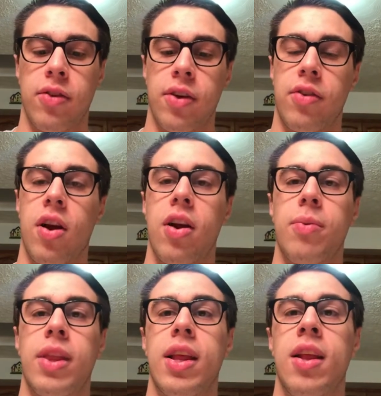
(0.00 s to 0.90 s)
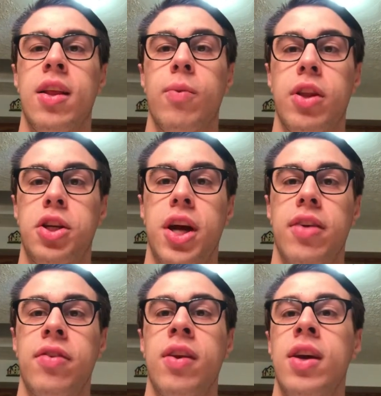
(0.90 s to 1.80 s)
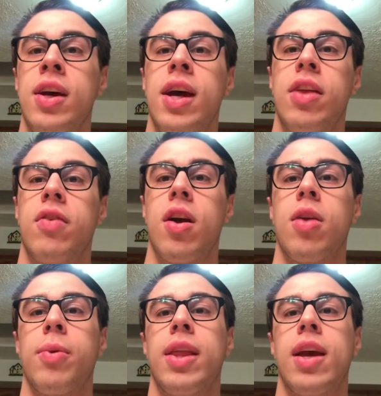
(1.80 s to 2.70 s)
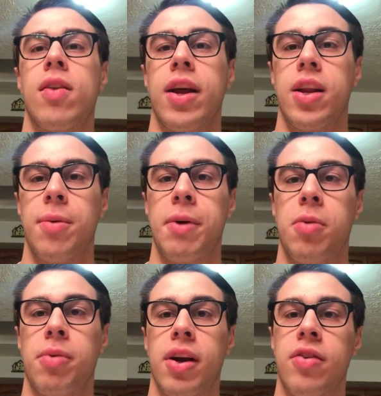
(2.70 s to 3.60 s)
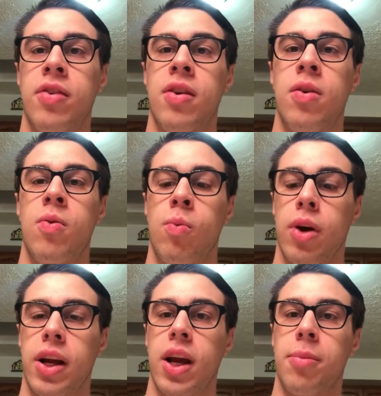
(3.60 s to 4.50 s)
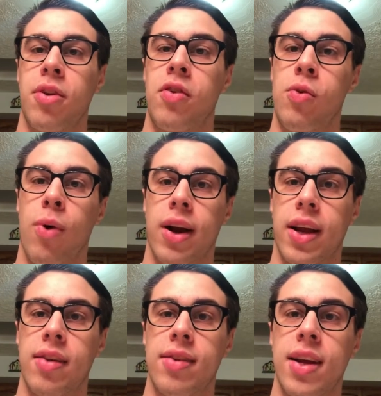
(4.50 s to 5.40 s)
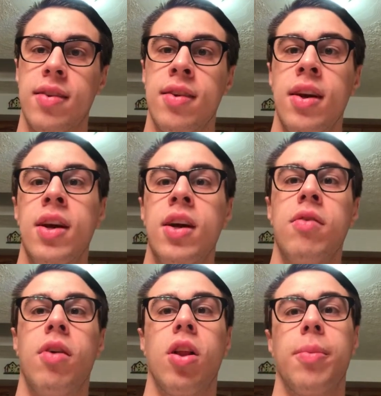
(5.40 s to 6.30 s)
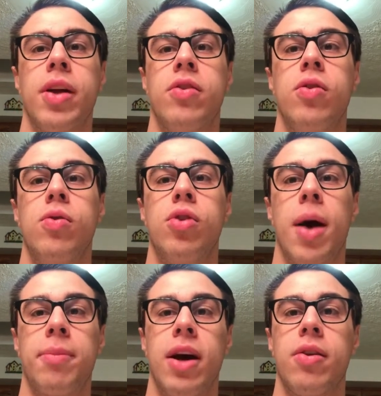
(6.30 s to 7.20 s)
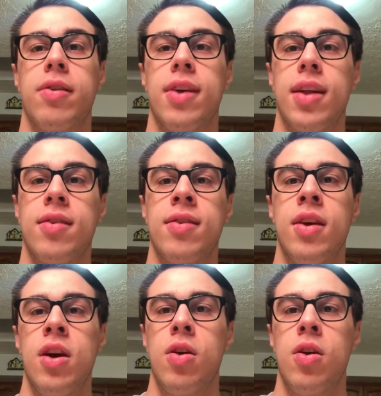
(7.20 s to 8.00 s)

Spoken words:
So I started with chest and started with incline dumbbell press, working up to 2 working sets, followed by 2 drop down sets,